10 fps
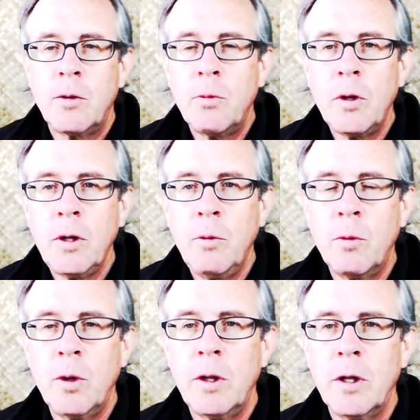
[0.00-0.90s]
so really,
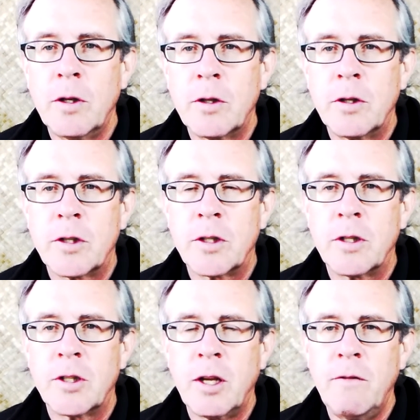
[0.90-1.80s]
when the, the,
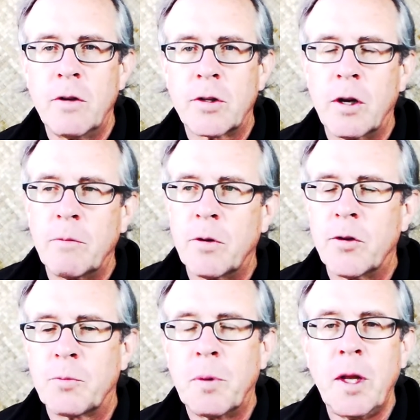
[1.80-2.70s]
the saviors come to
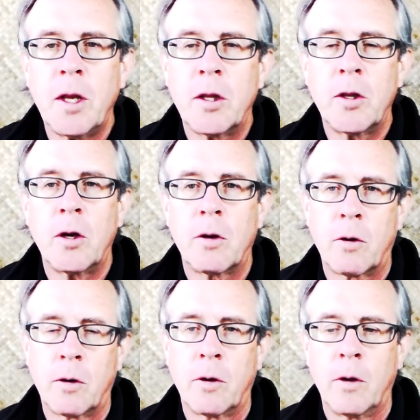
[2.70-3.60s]
this planet,
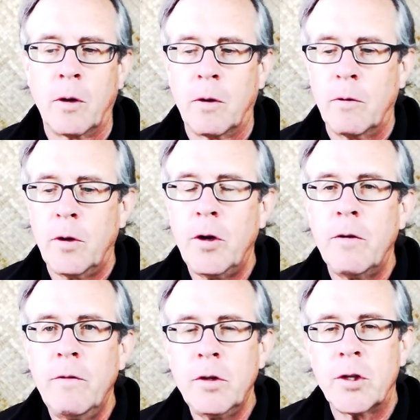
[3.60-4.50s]
they're, they're
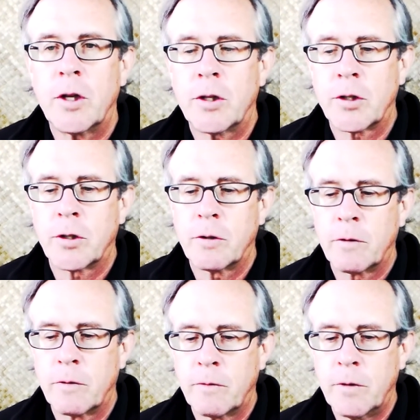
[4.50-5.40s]
here to visit us
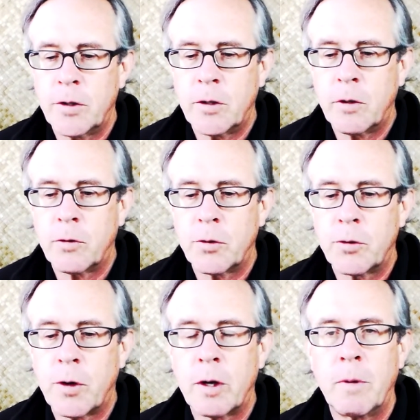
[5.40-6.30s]
is that those who
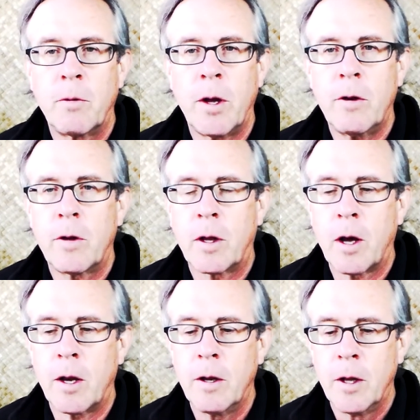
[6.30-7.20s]
are trying to be greater than
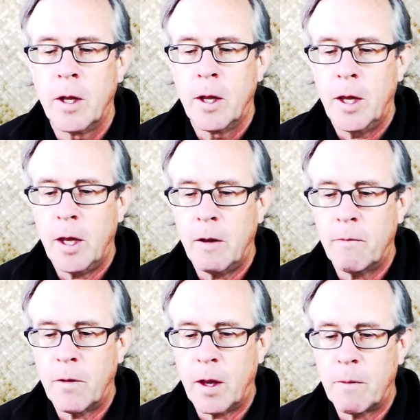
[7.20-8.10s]
God and,
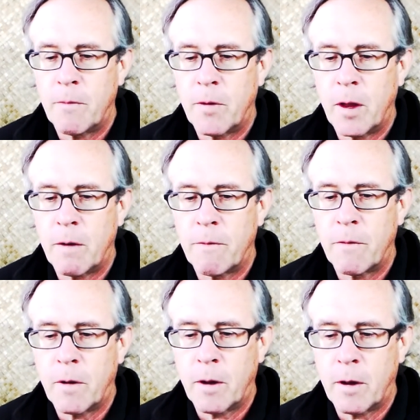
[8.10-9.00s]
and, and
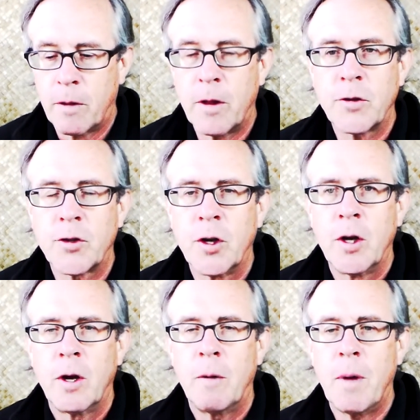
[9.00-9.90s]
uh, thus
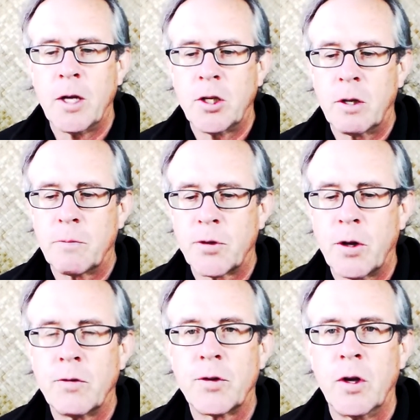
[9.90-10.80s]
imagine
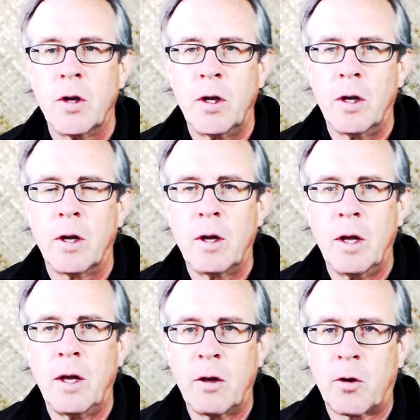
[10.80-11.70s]
themselves, uh,
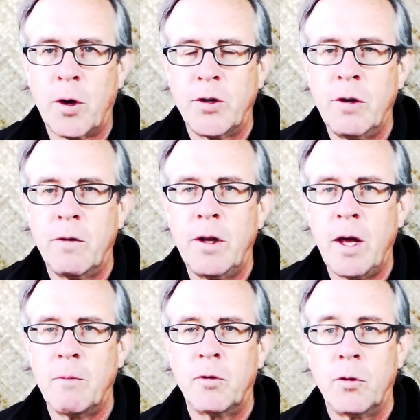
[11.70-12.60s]
their
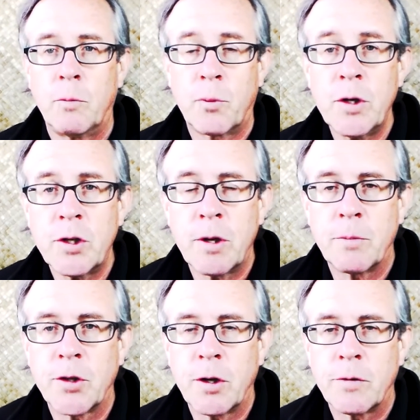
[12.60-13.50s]
creativity, able to imprison
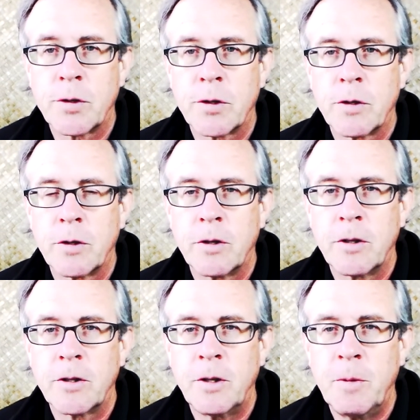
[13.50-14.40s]
themselves.
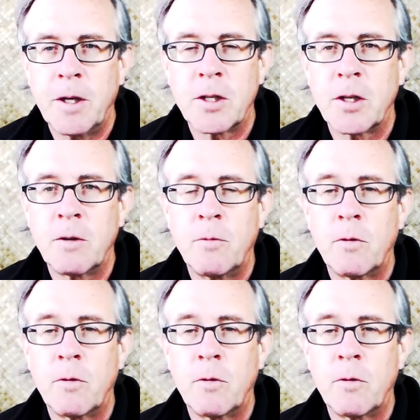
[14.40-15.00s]
See, because